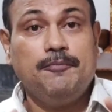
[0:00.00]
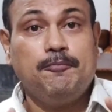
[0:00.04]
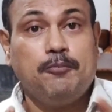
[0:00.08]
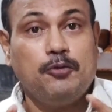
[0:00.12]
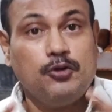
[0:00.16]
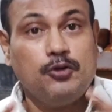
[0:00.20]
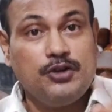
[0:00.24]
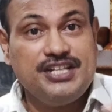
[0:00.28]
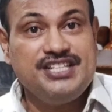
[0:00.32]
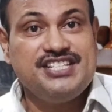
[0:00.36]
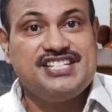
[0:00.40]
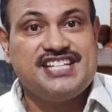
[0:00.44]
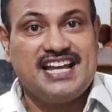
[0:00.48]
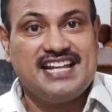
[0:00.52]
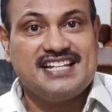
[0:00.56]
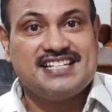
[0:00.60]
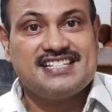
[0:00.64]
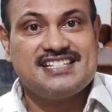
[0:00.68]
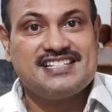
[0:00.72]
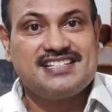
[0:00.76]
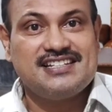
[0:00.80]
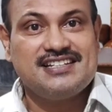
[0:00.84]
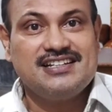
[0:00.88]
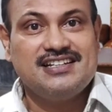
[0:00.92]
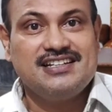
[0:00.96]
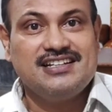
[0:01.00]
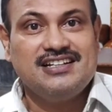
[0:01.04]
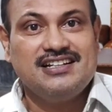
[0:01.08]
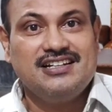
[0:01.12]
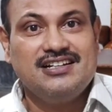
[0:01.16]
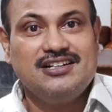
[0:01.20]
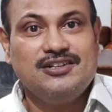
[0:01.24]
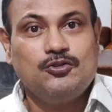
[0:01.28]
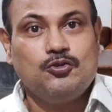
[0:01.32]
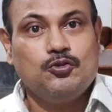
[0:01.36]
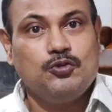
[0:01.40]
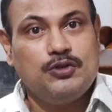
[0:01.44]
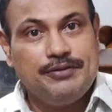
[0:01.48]
potentials
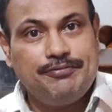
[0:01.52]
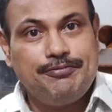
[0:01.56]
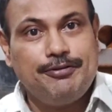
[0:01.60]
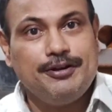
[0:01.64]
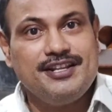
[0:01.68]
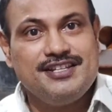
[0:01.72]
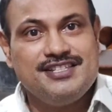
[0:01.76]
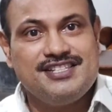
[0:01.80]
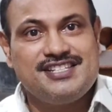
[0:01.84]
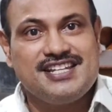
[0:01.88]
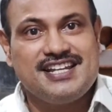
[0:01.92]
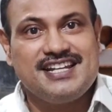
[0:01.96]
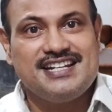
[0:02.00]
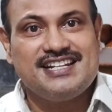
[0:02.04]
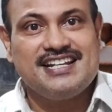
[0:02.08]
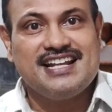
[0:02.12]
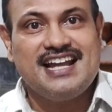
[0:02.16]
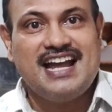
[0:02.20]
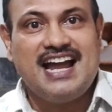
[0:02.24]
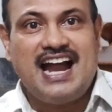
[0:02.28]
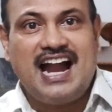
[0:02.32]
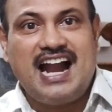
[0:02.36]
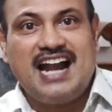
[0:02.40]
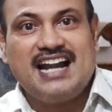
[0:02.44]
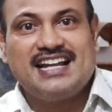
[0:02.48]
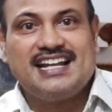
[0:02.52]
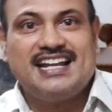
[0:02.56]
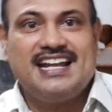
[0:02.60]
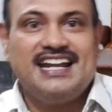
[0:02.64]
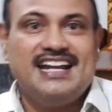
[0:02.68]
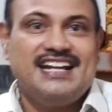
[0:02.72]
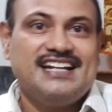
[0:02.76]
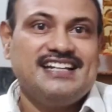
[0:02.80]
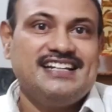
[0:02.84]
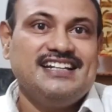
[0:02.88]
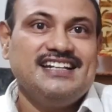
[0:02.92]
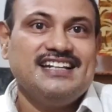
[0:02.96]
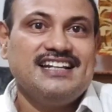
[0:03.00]
to differentiate and
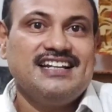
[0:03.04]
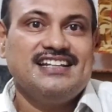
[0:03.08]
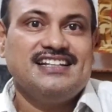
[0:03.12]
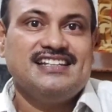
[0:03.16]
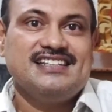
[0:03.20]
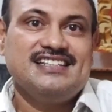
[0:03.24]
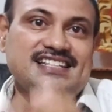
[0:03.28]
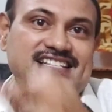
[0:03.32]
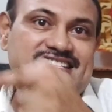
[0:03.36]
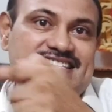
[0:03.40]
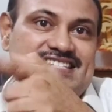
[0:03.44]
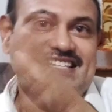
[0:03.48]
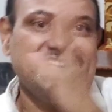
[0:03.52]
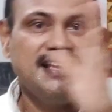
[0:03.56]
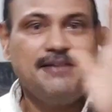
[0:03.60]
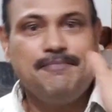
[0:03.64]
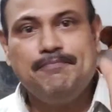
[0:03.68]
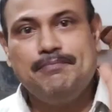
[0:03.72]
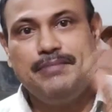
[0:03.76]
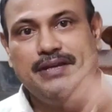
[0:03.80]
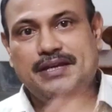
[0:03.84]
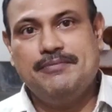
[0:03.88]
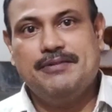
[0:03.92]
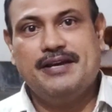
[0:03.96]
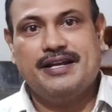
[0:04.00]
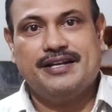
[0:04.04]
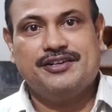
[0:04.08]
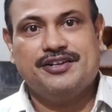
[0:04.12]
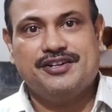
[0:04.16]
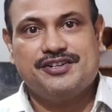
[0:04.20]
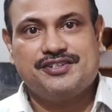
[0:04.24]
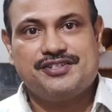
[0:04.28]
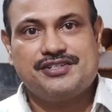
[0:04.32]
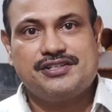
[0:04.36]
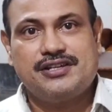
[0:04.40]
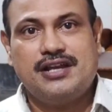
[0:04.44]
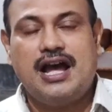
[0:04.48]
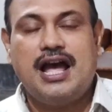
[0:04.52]
get this same B
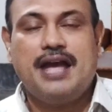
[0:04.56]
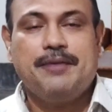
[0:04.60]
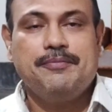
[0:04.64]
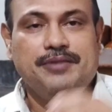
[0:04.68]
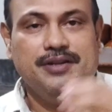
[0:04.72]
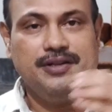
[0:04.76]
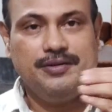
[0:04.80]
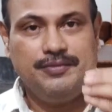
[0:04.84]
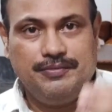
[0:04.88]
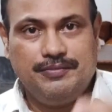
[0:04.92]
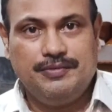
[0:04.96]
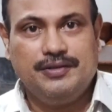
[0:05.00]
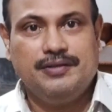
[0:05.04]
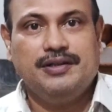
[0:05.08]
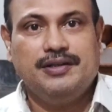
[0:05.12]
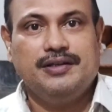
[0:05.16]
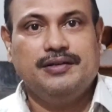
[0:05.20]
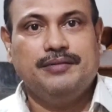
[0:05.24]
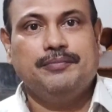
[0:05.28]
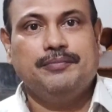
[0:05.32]
vectors, I mean